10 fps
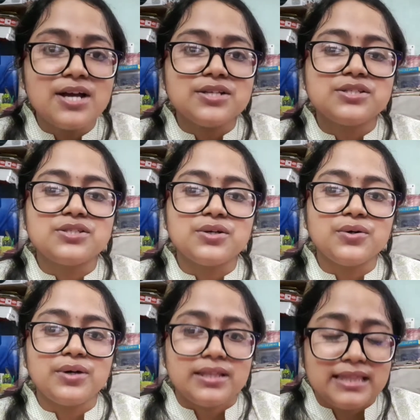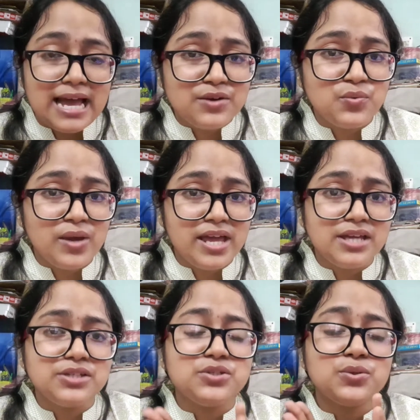so that
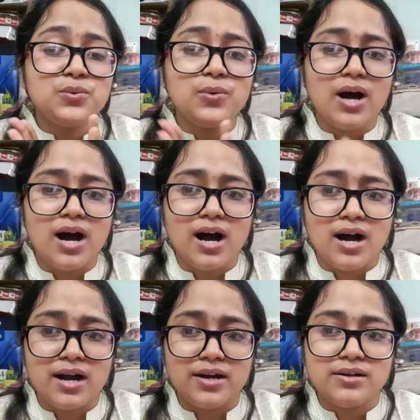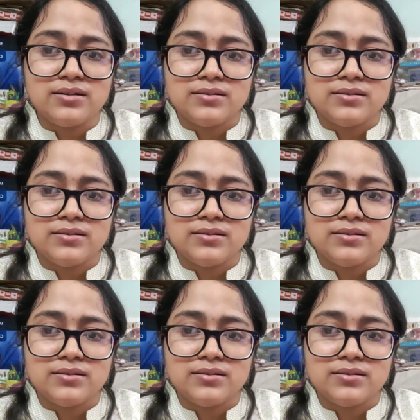way you are